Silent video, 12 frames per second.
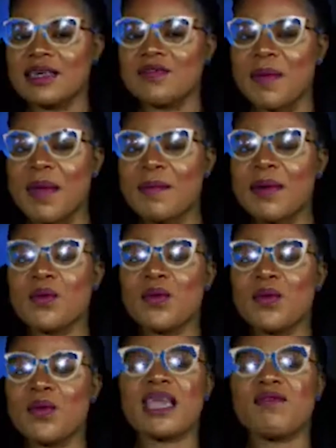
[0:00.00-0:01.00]
Remember,
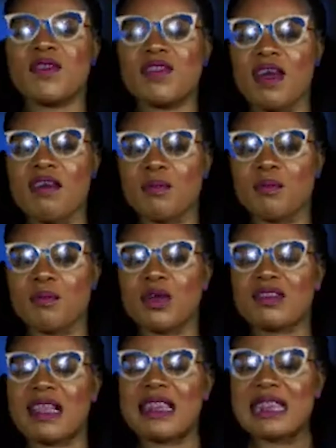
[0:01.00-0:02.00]
we gave you that
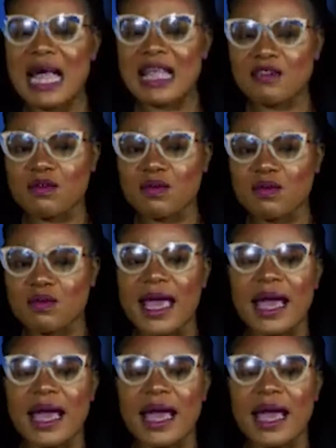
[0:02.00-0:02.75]
report last week,